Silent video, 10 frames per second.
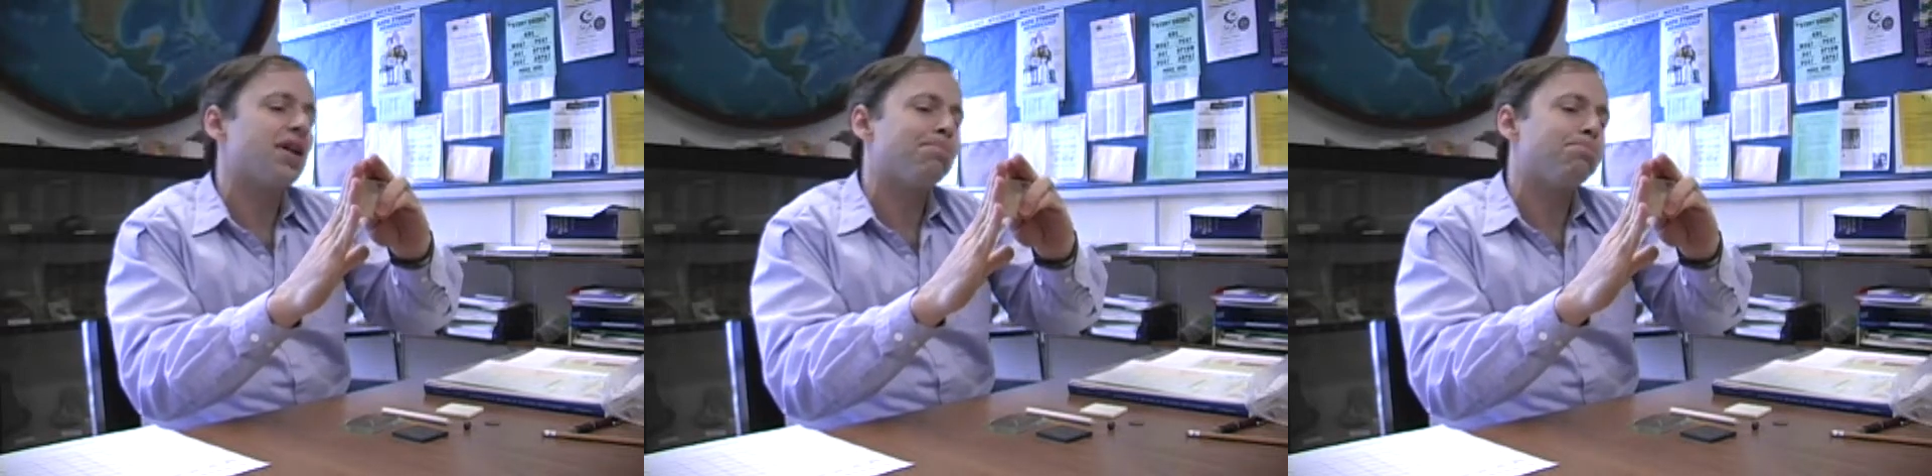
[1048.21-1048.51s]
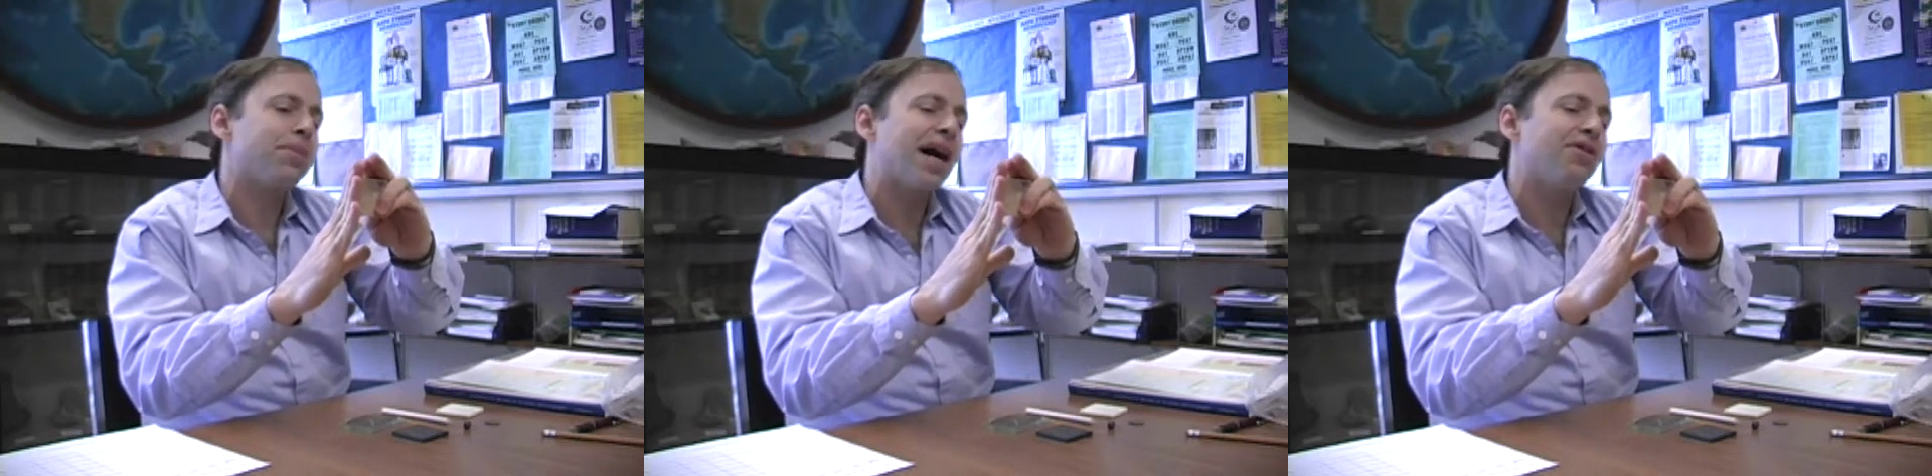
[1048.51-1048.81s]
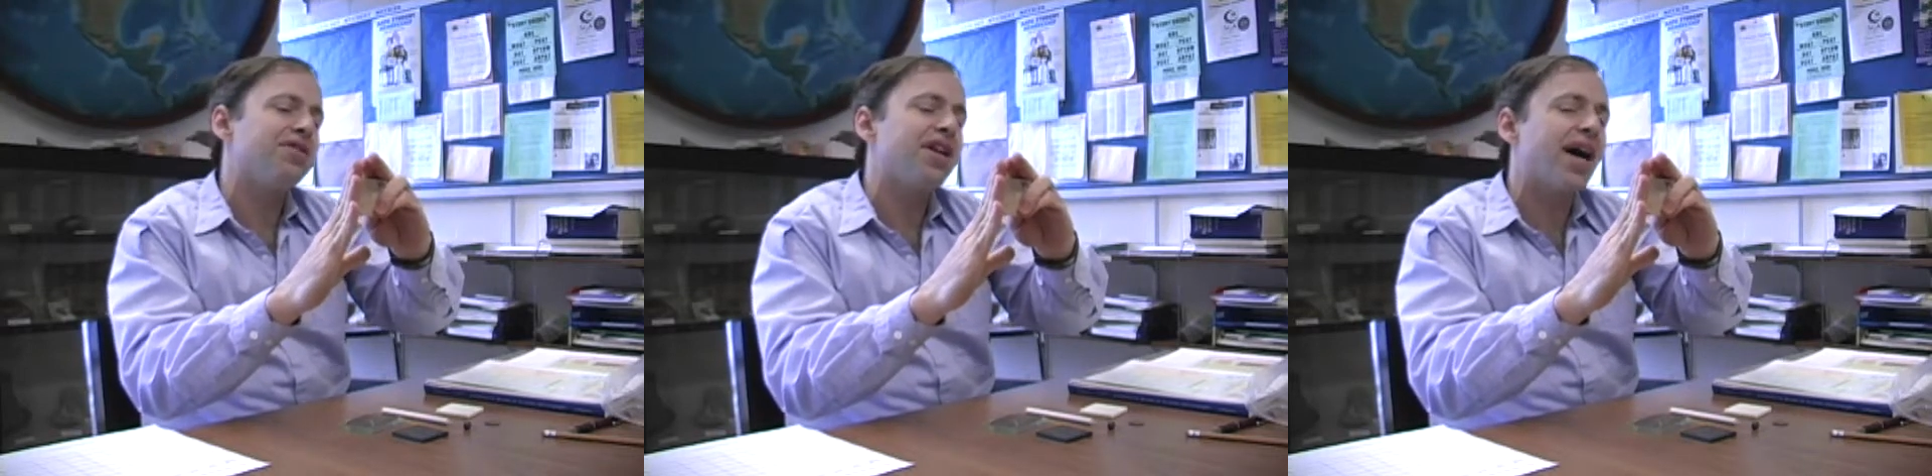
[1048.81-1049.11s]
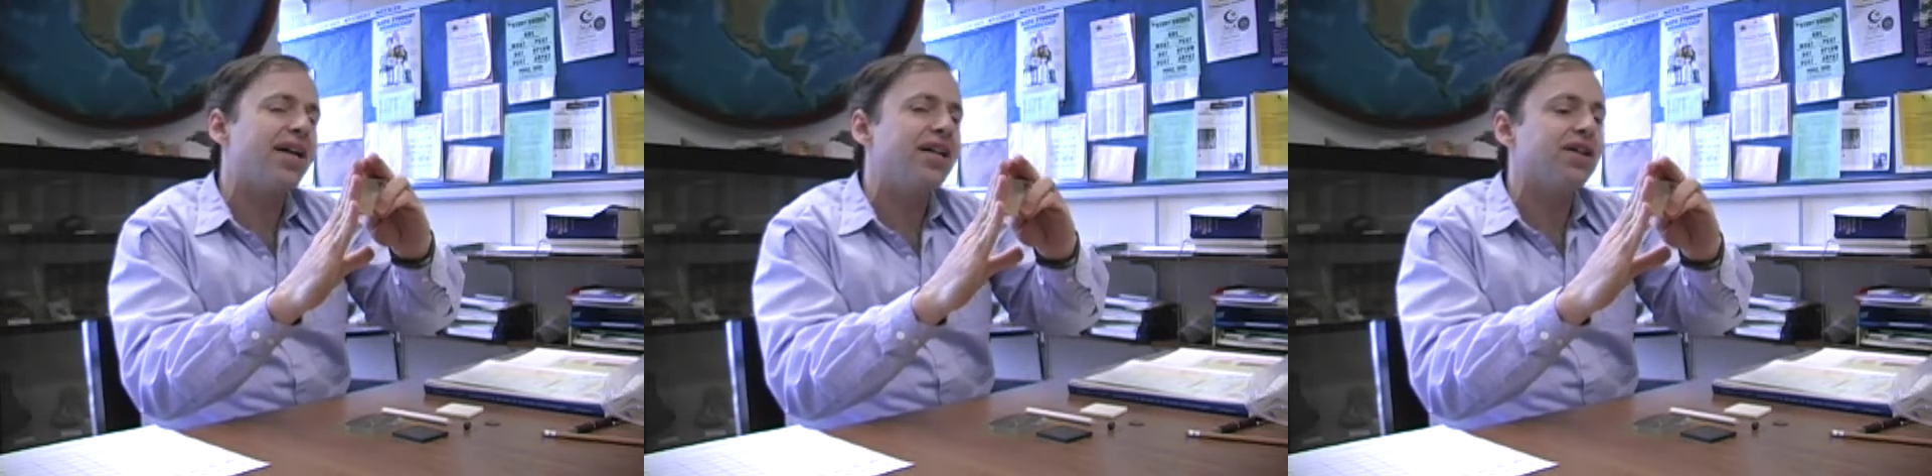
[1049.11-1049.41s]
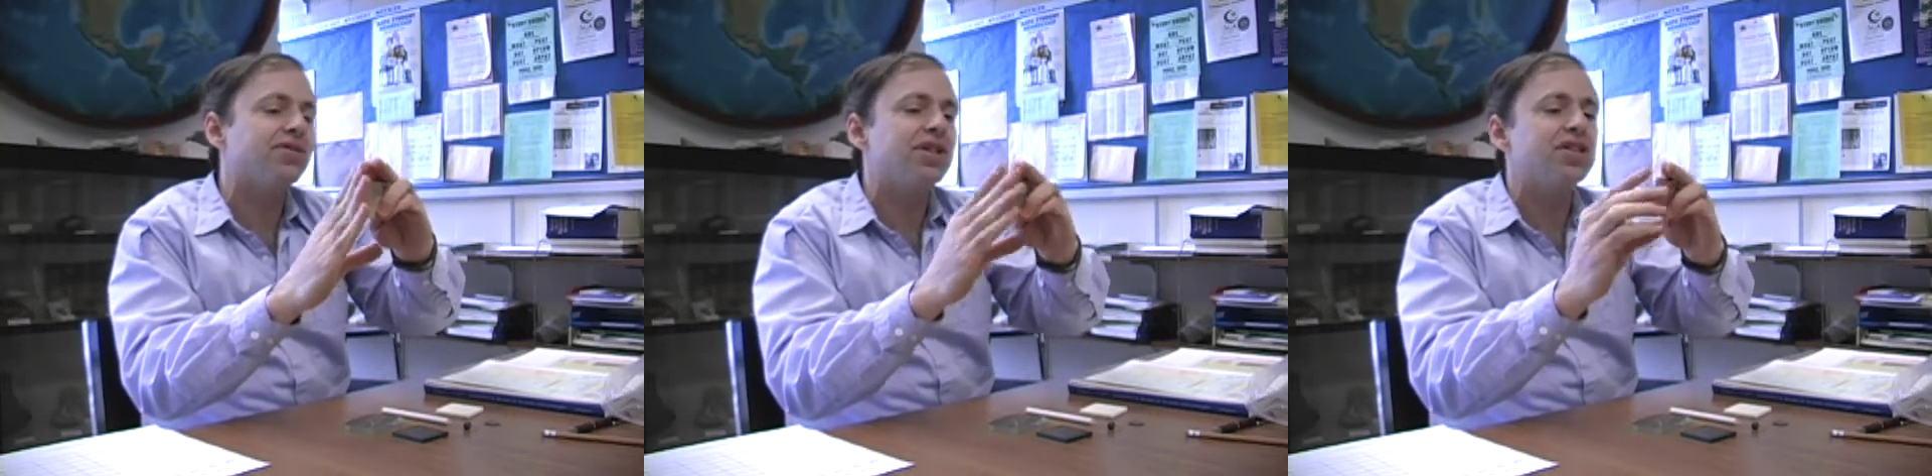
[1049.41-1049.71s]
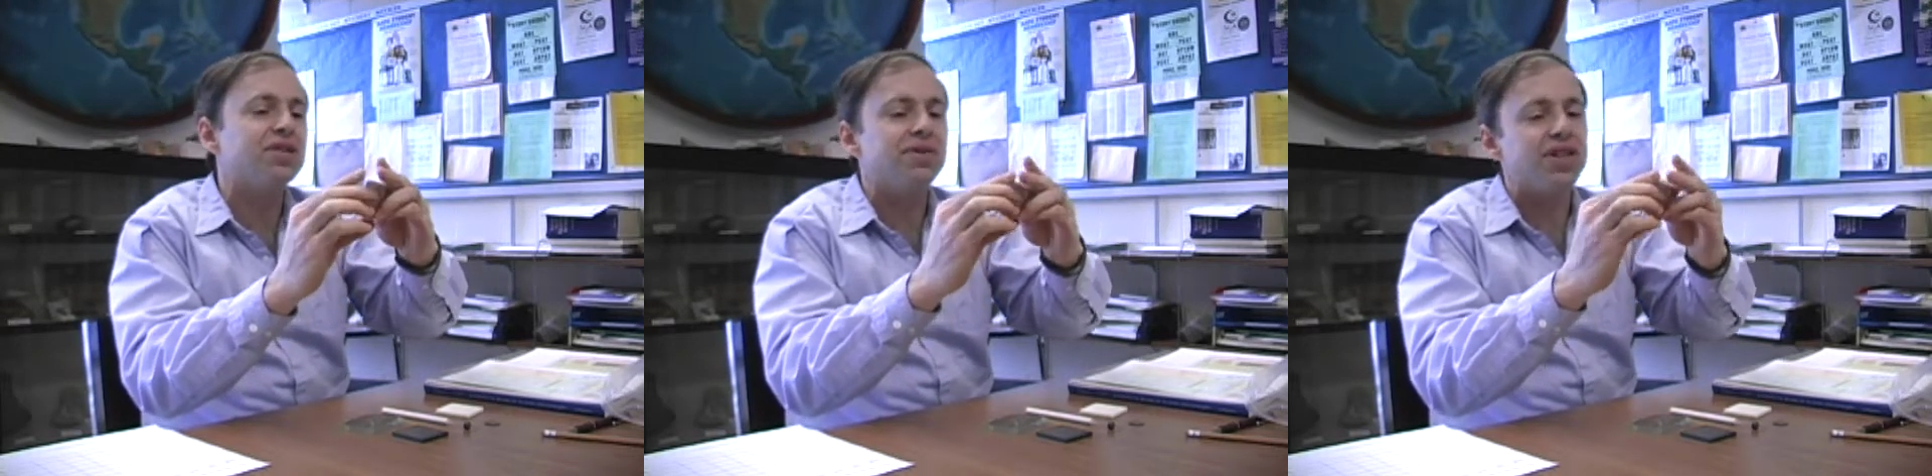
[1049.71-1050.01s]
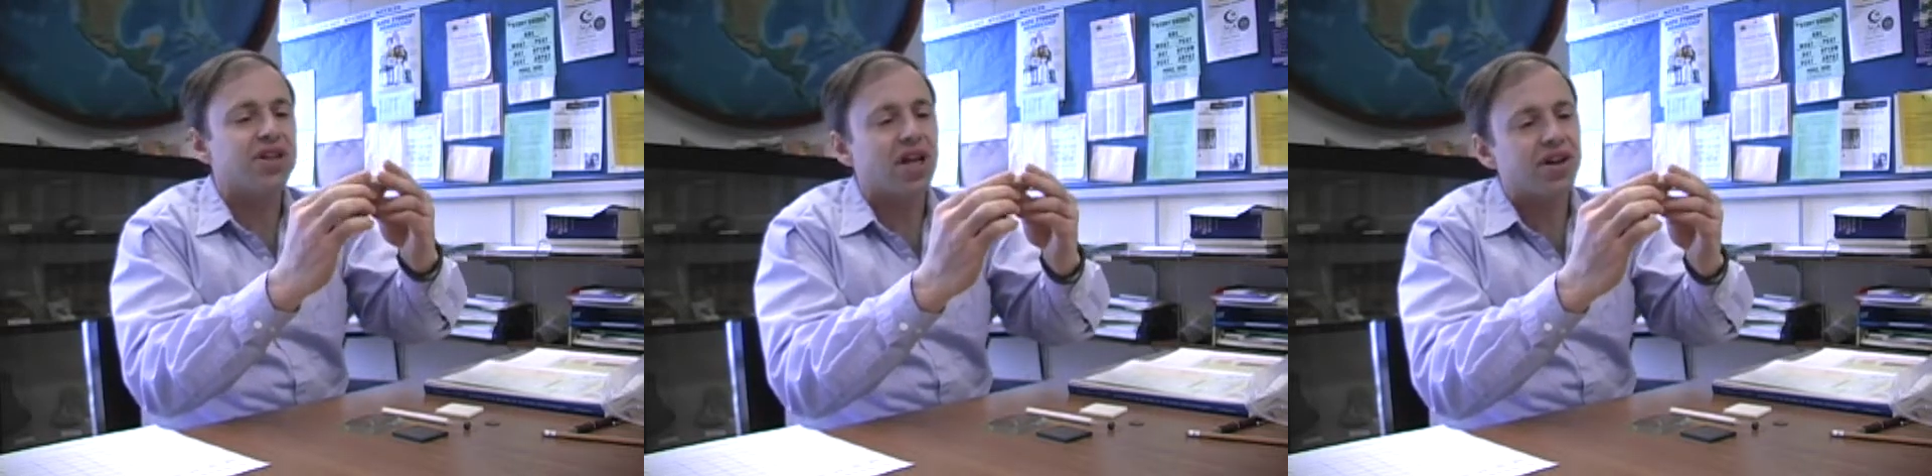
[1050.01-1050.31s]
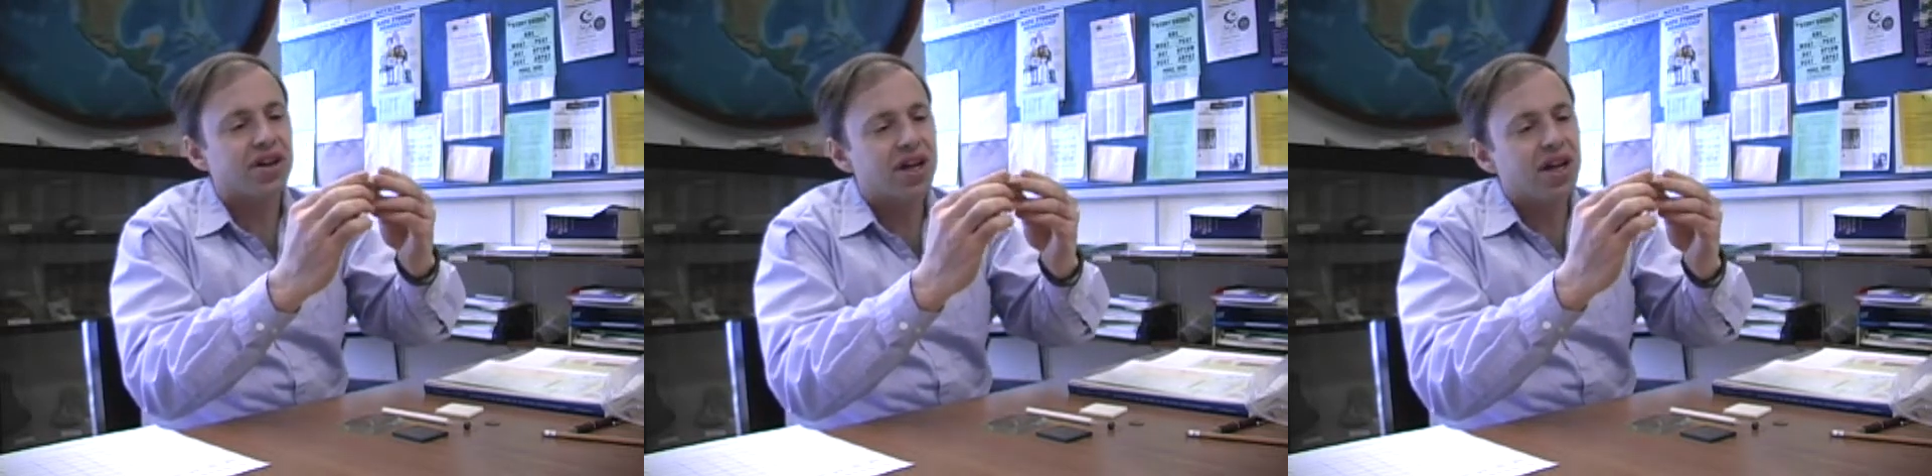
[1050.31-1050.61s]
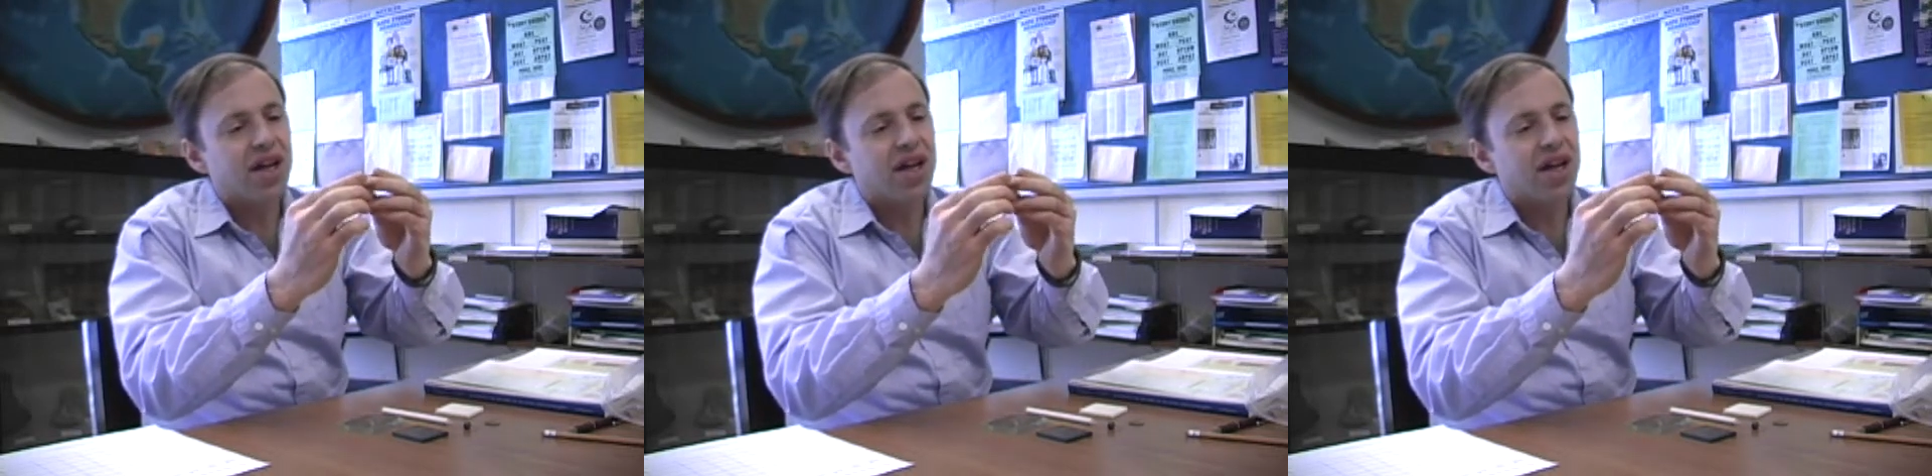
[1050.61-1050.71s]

about 90 degrees to each other,